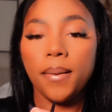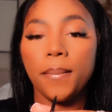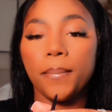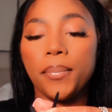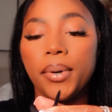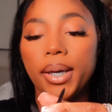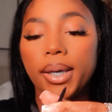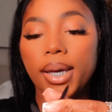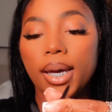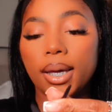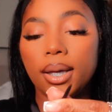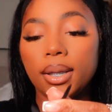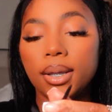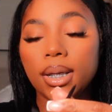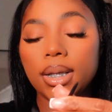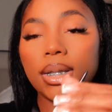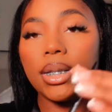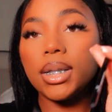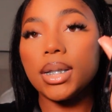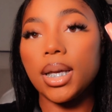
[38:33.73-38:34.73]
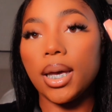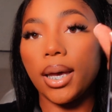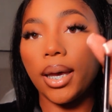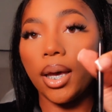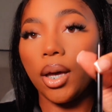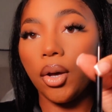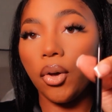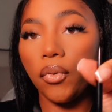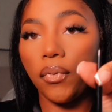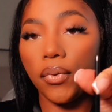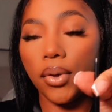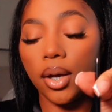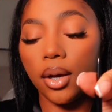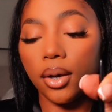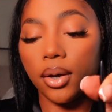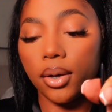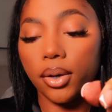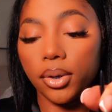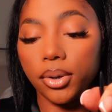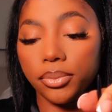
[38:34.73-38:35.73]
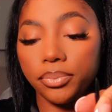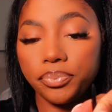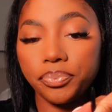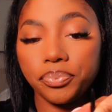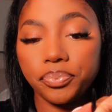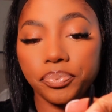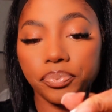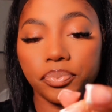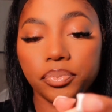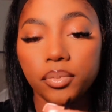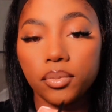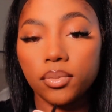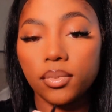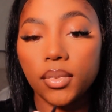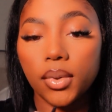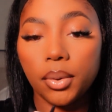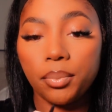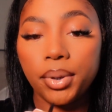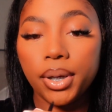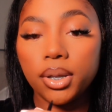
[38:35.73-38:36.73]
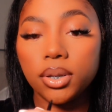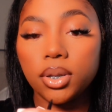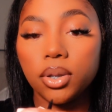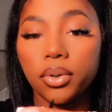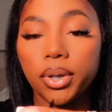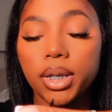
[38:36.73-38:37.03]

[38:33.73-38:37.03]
But yeah, this is a e.l.f. Pencil.